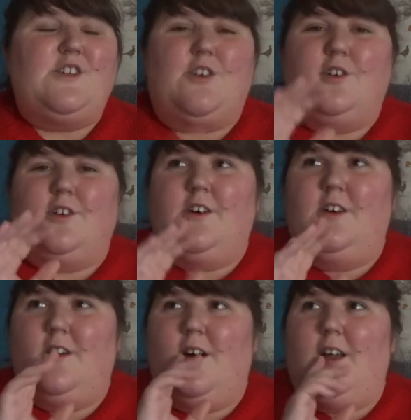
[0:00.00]
on
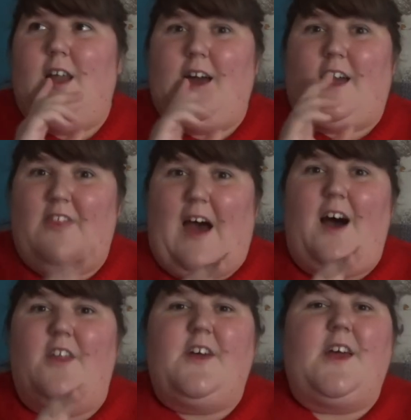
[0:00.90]
like
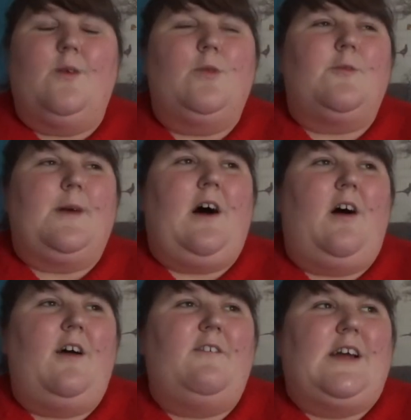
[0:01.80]
that, I think it would have been a
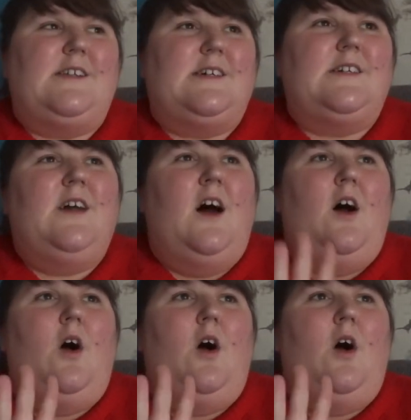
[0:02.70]
higher rating